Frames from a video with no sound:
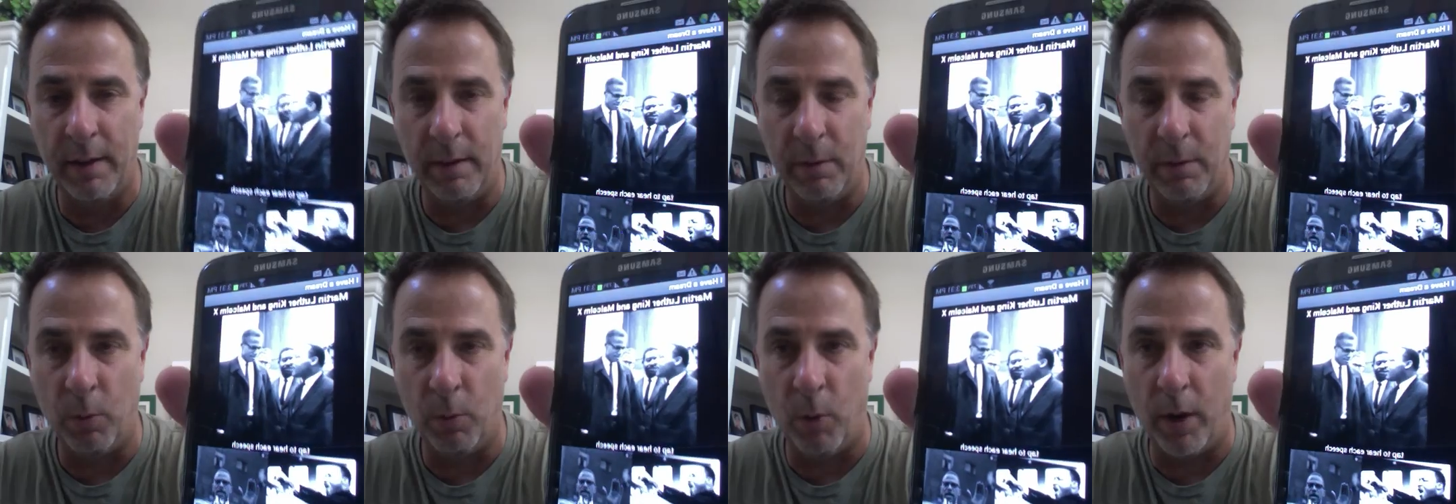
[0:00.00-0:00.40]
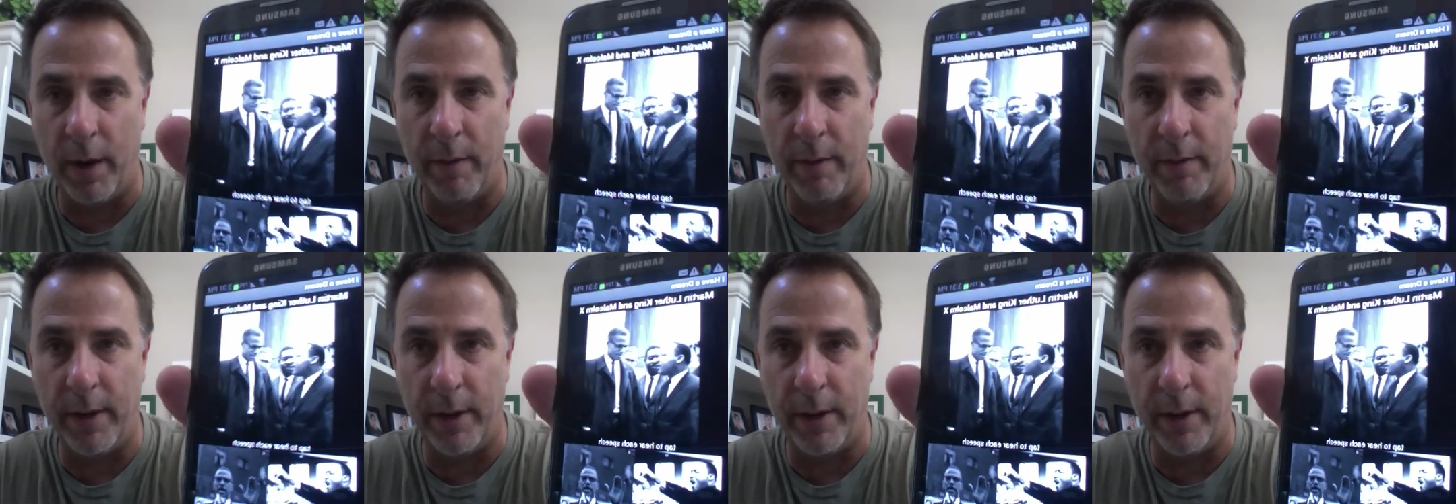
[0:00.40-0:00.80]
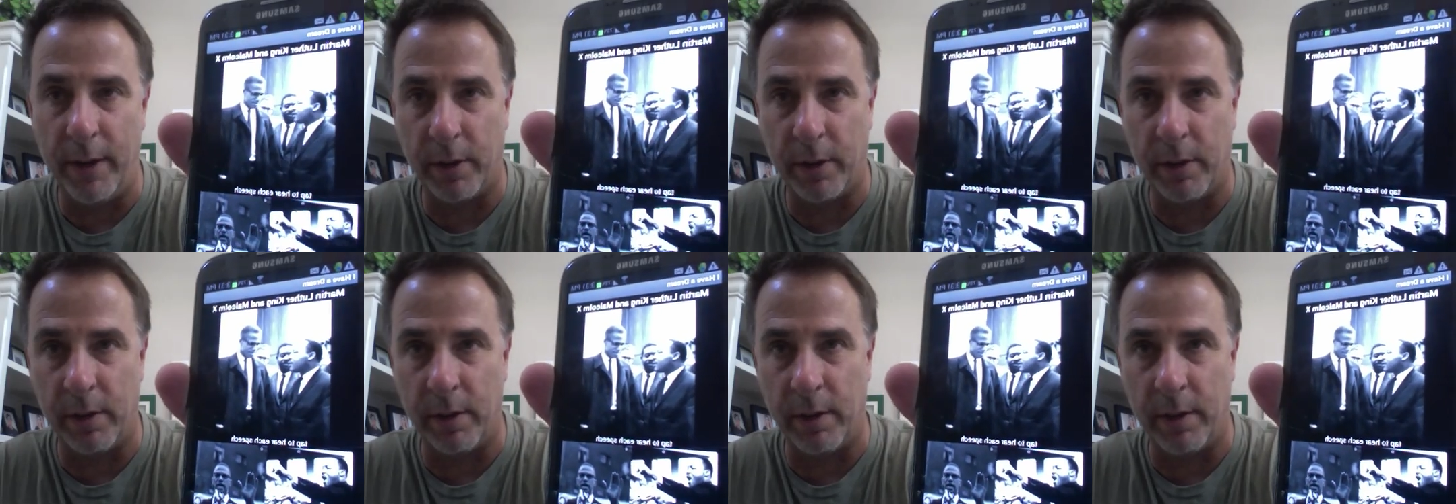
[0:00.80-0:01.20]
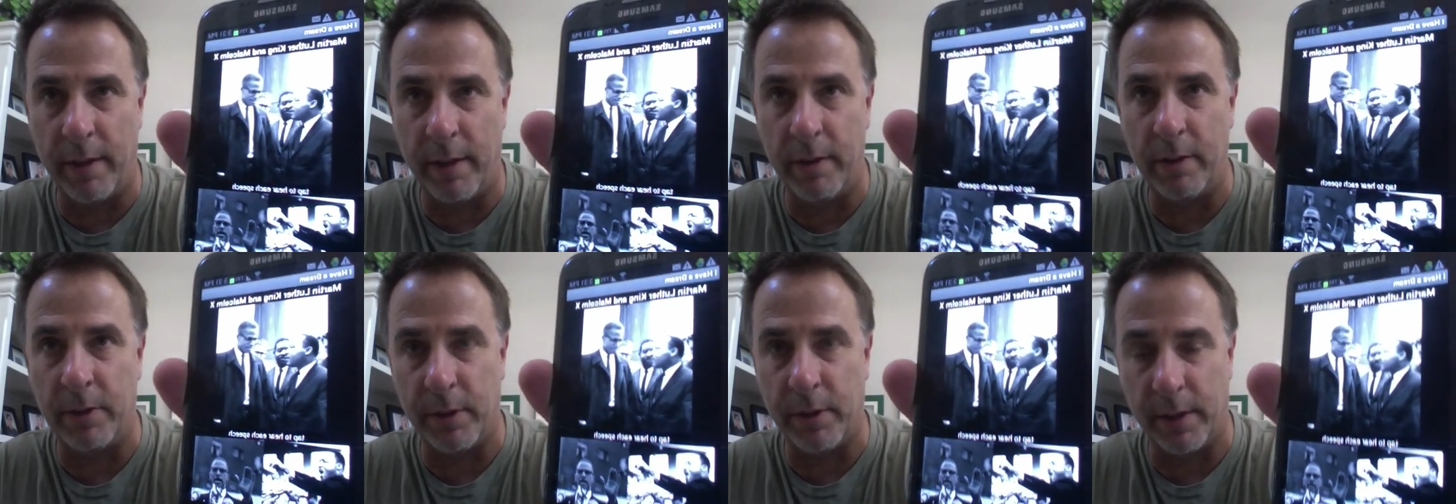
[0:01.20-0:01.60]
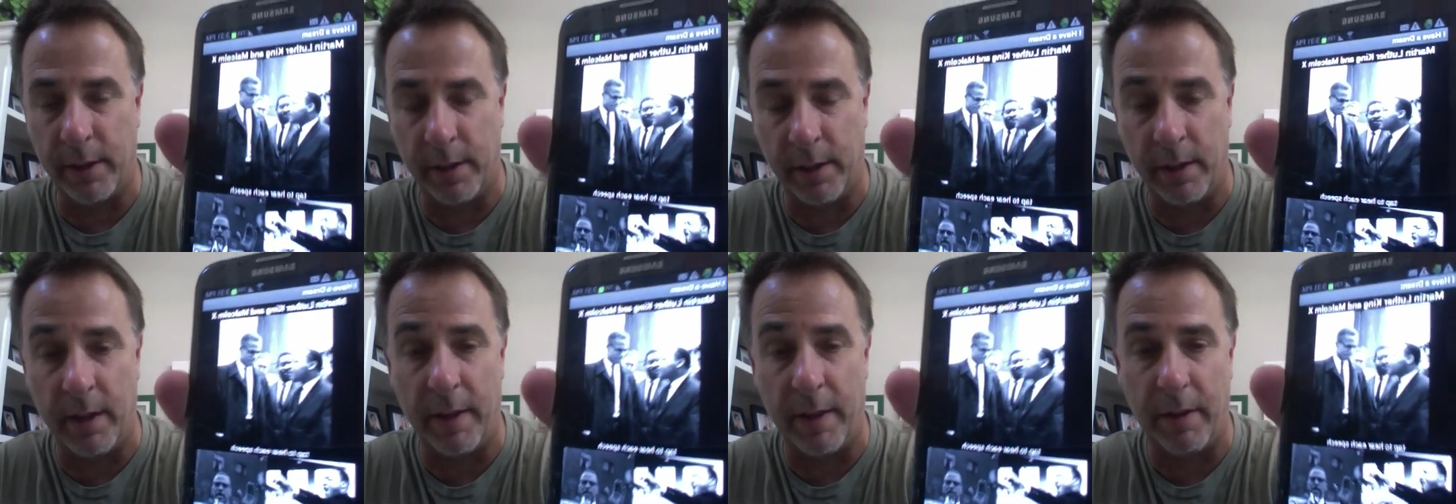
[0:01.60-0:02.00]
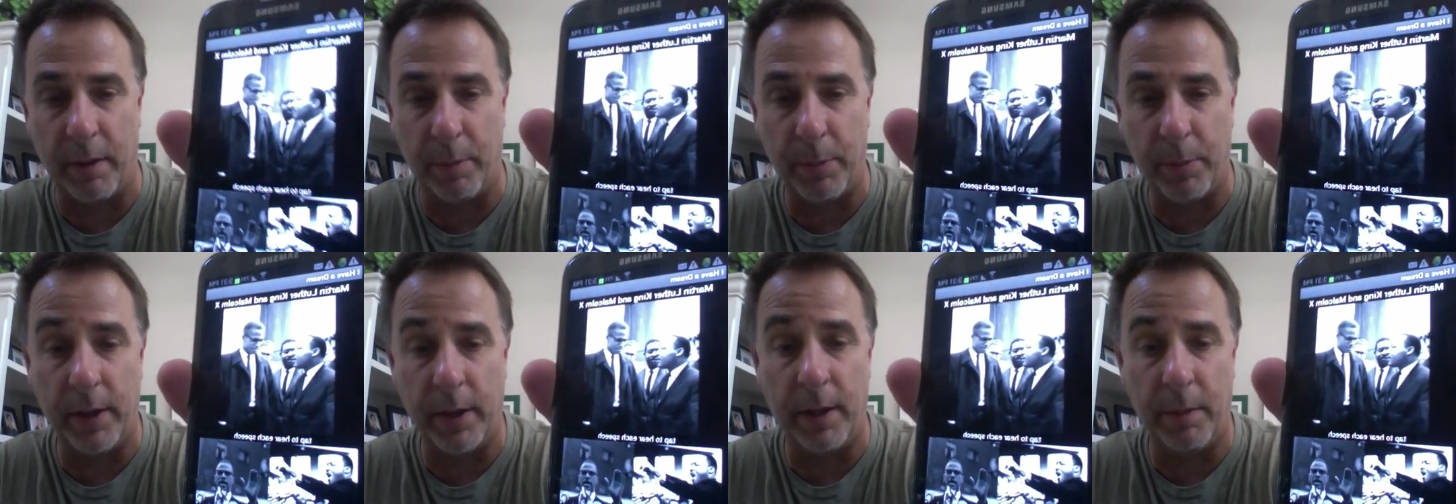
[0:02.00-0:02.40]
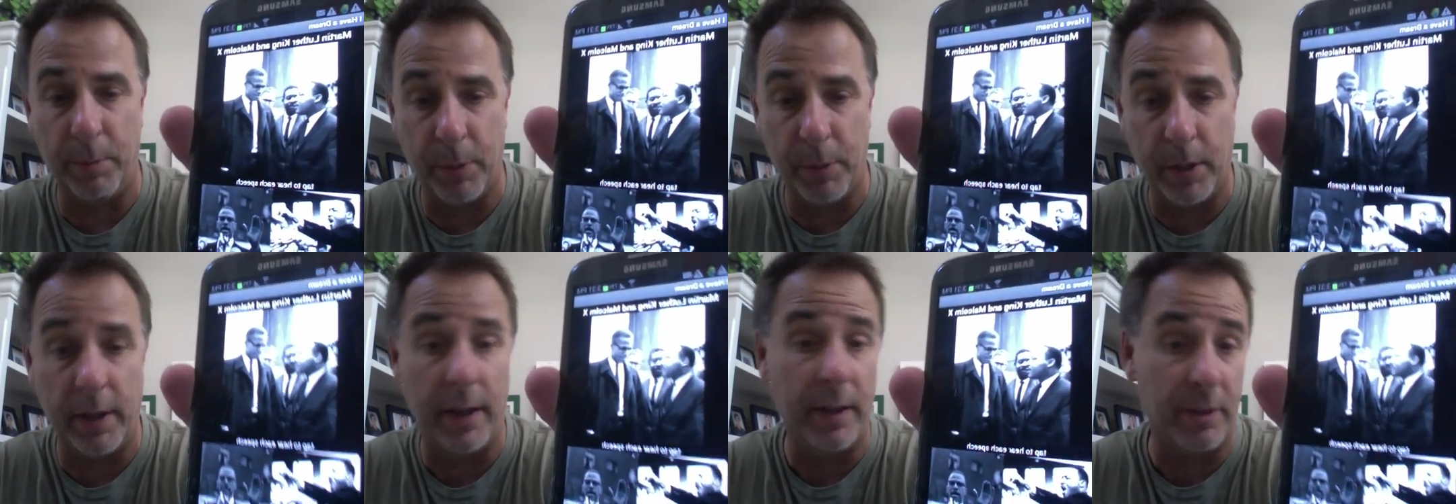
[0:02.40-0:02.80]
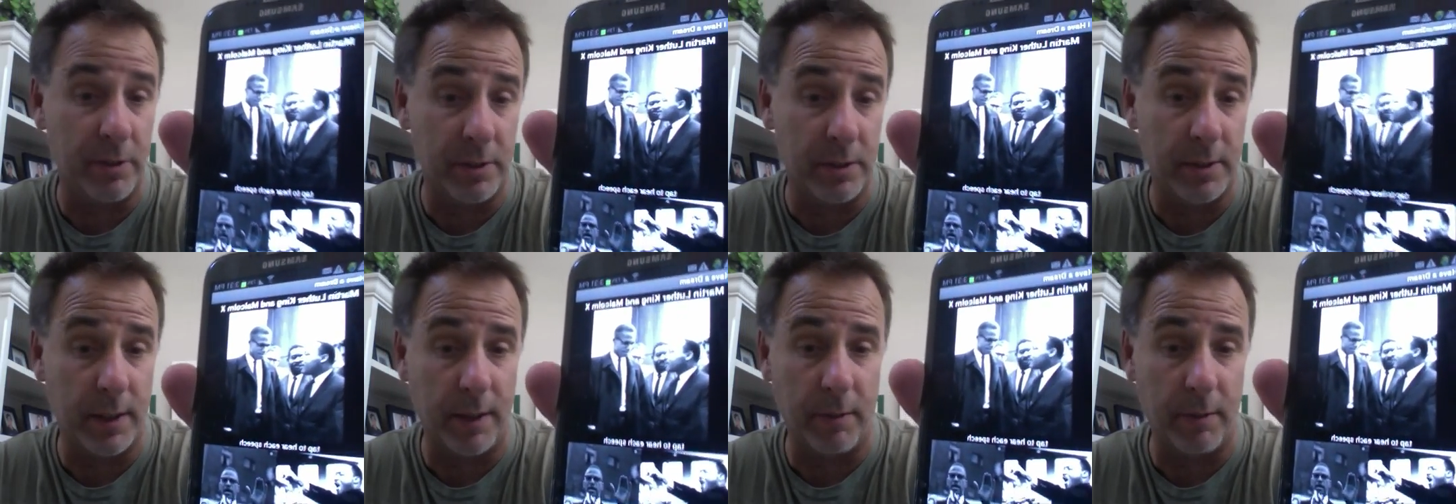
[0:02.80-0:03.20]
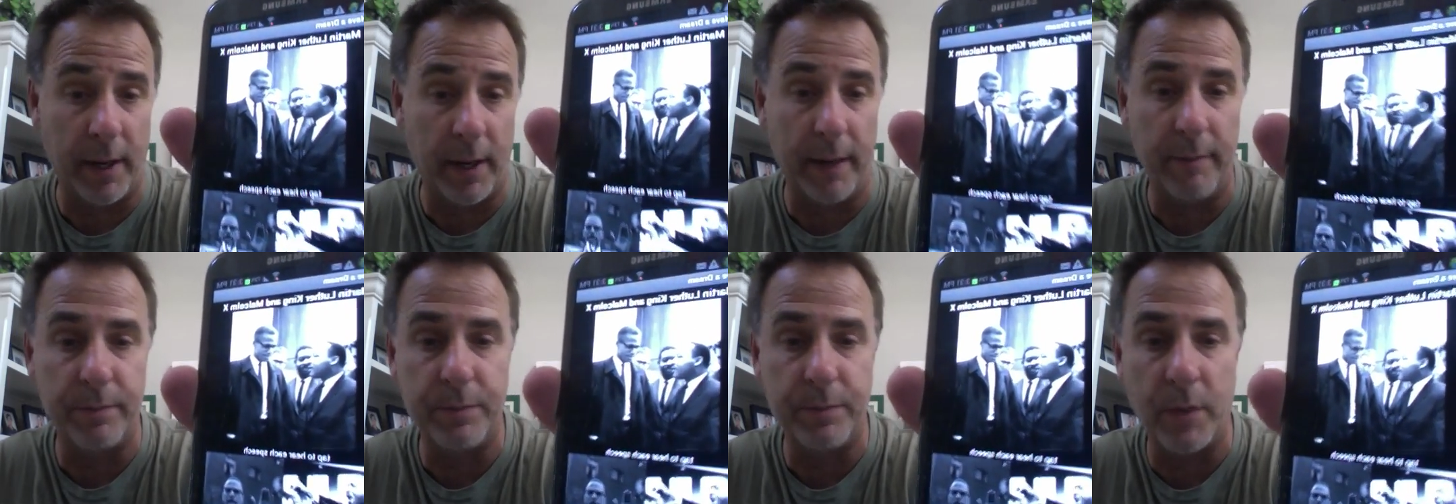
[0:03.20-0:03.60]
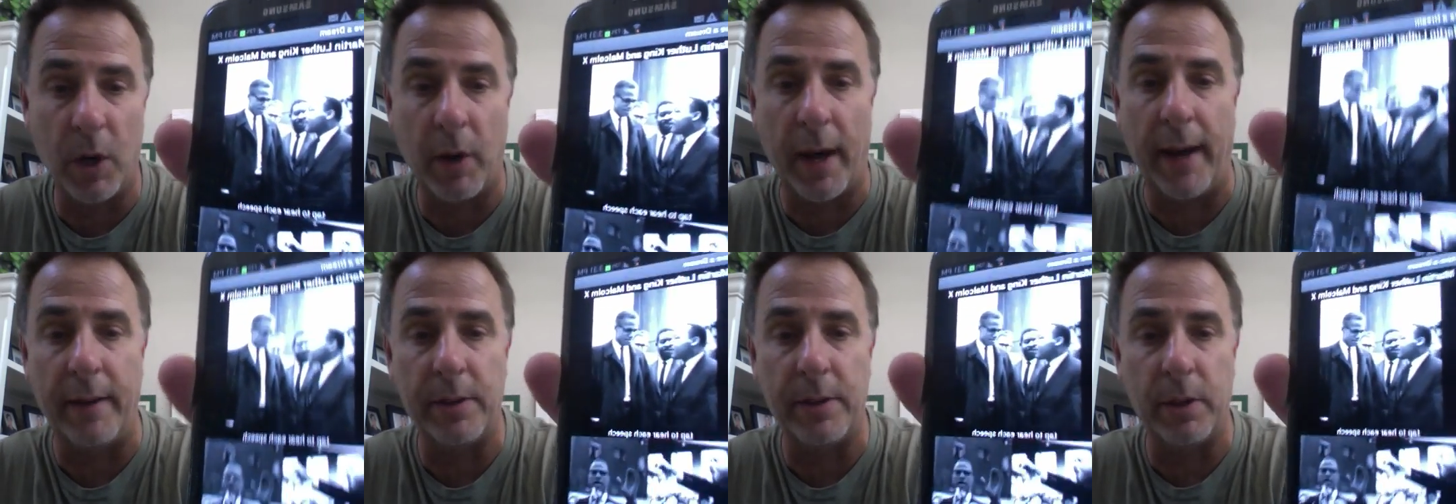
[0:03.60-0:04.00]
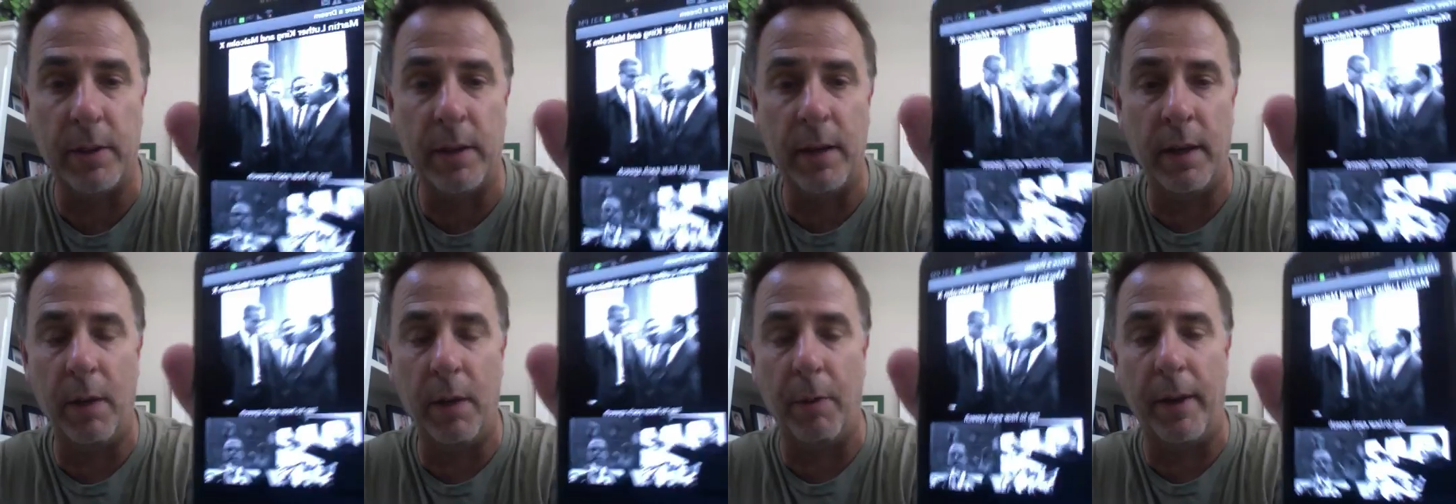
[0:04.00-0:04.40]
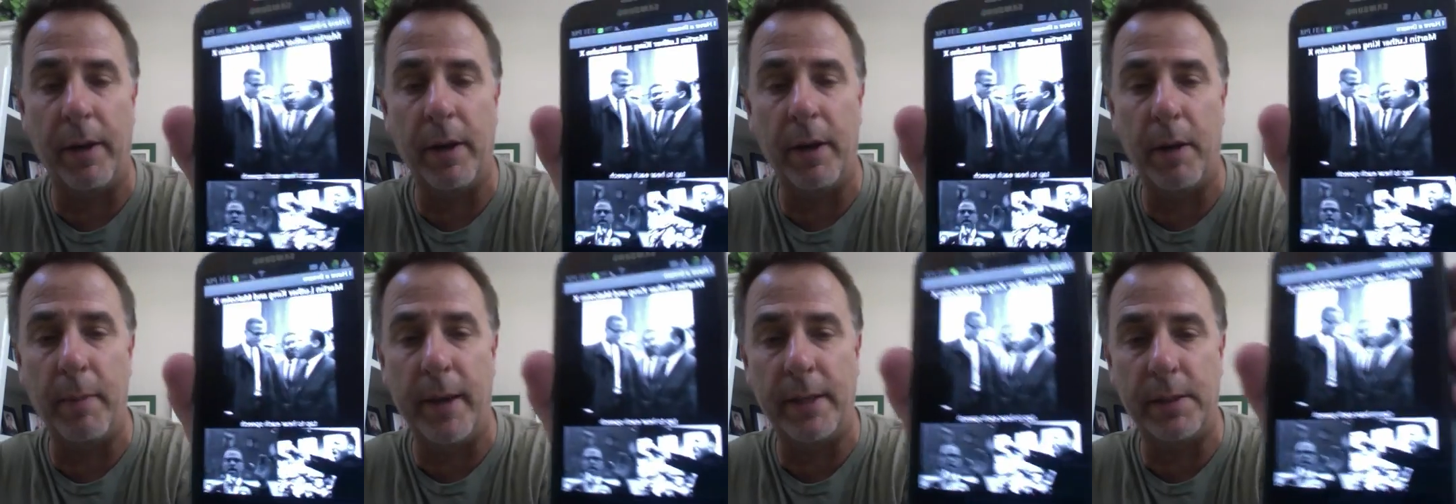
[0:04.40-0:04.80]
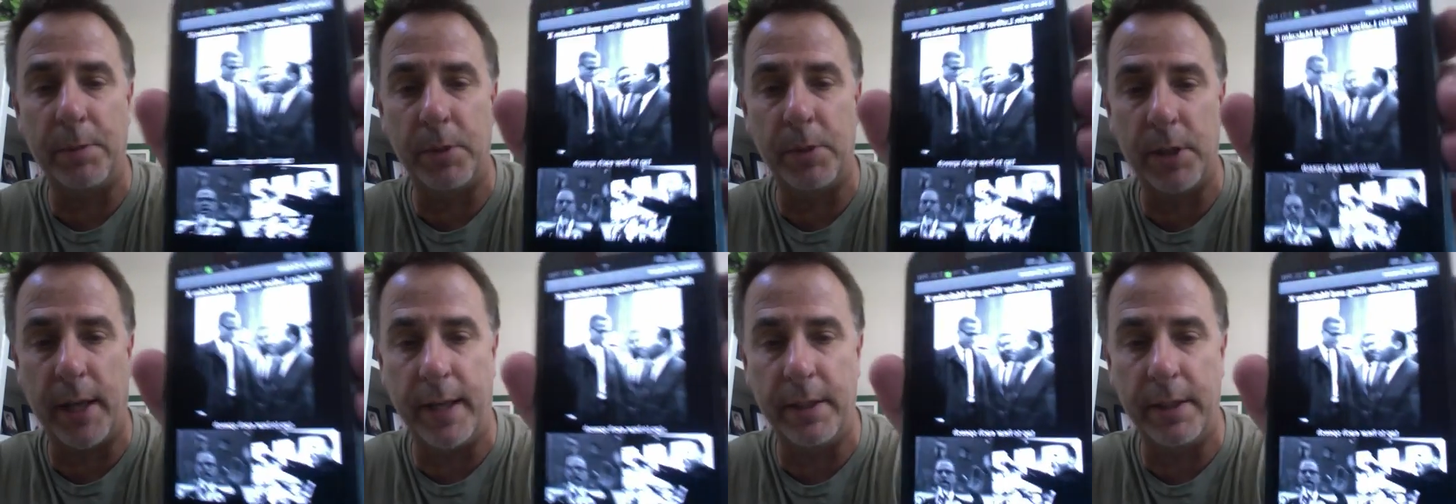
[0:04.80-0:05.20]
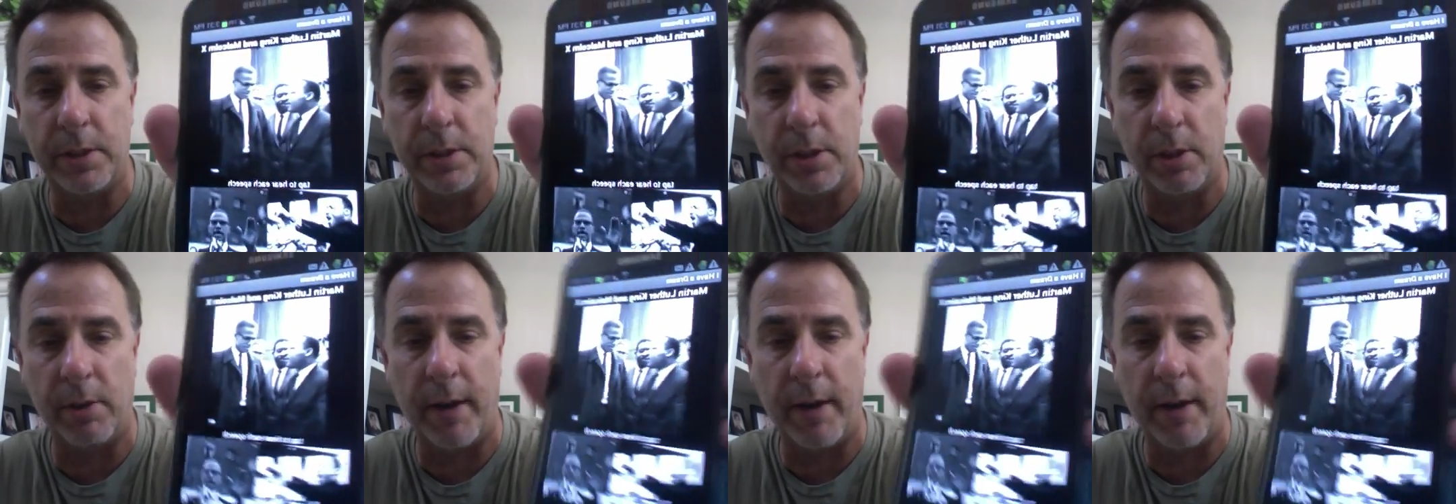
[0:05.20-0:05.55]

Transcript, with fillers: one event triggering another, triggering another. Pretty, pretty interesting, right? Okay, so the, anyway, you're going to make some changes to your